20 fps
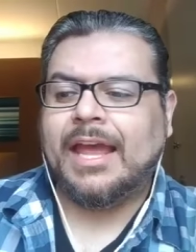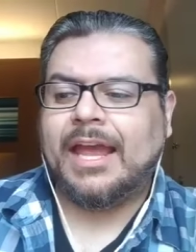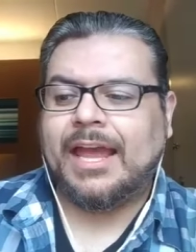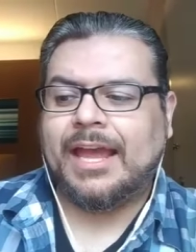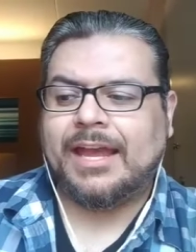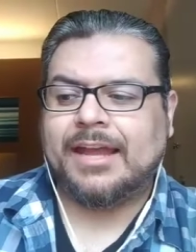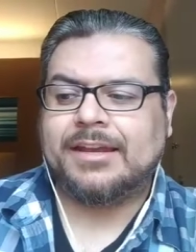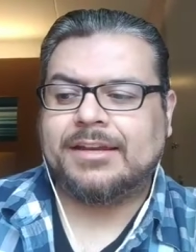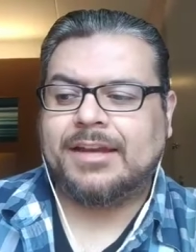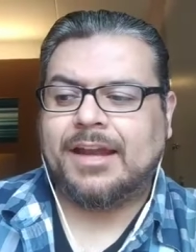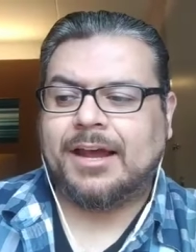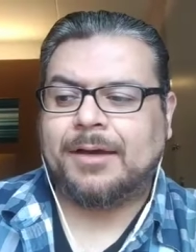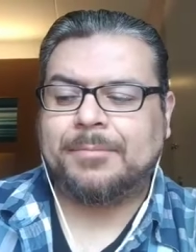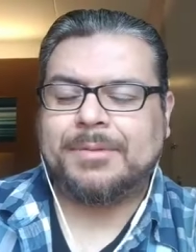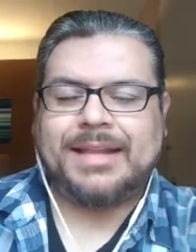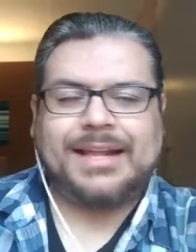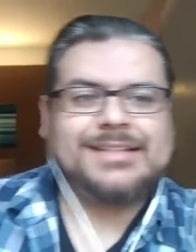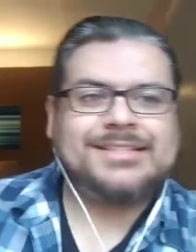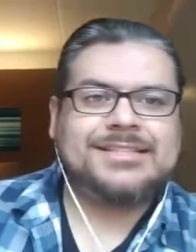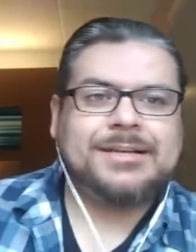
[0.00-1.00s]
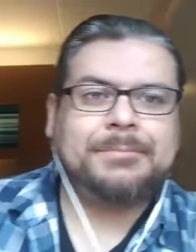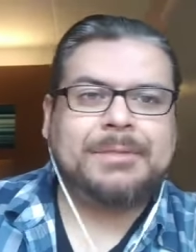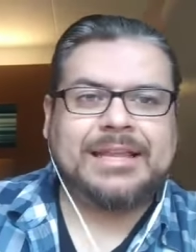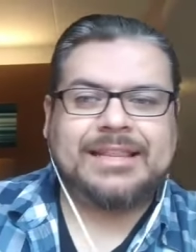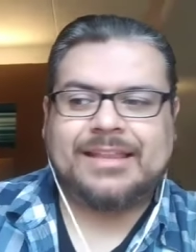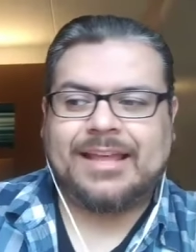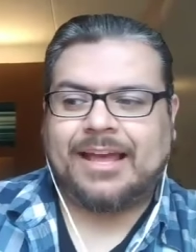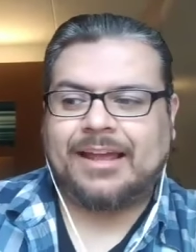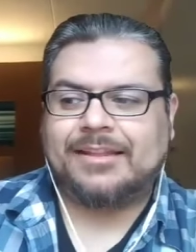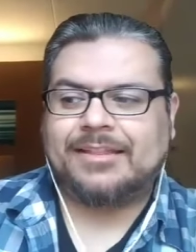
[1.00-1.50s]
And uh, but that's
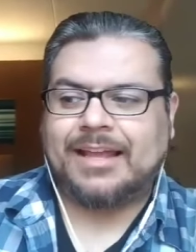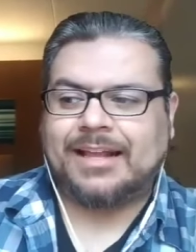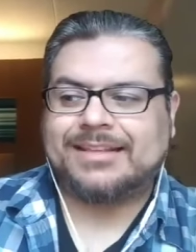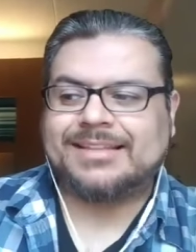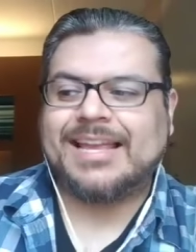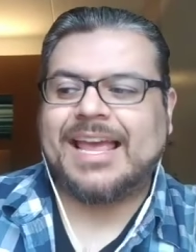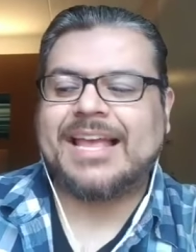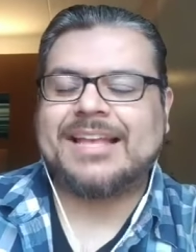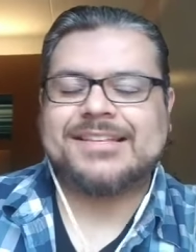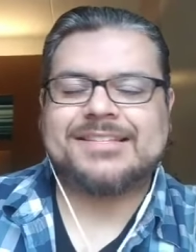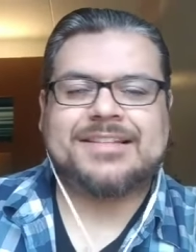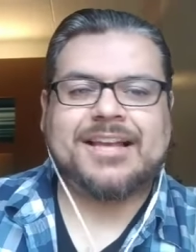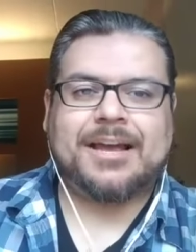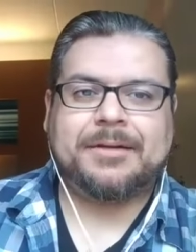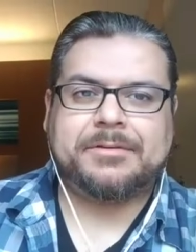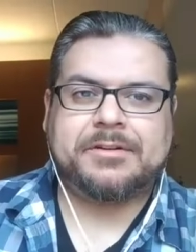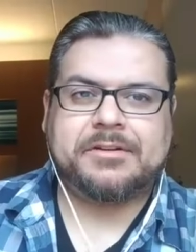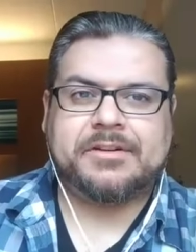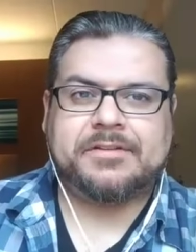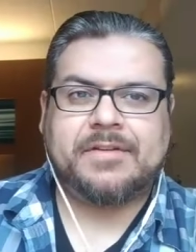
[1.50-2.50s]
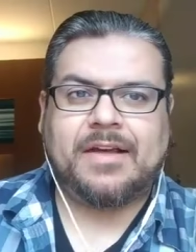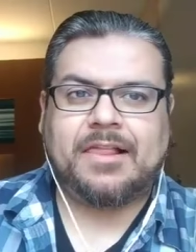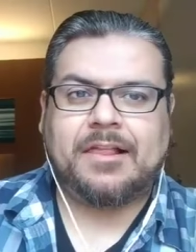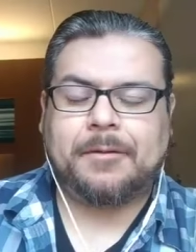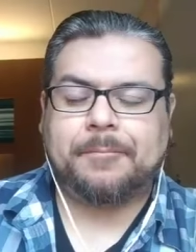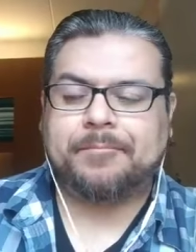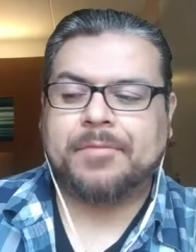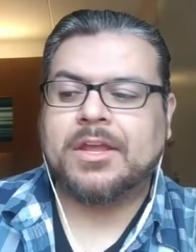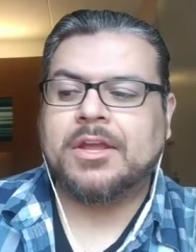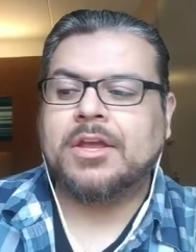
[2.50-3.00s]
something that, that takes time to
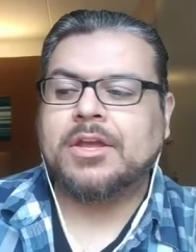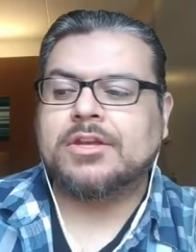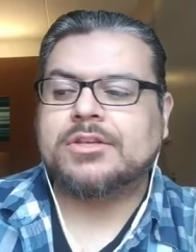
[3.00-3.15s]
develop.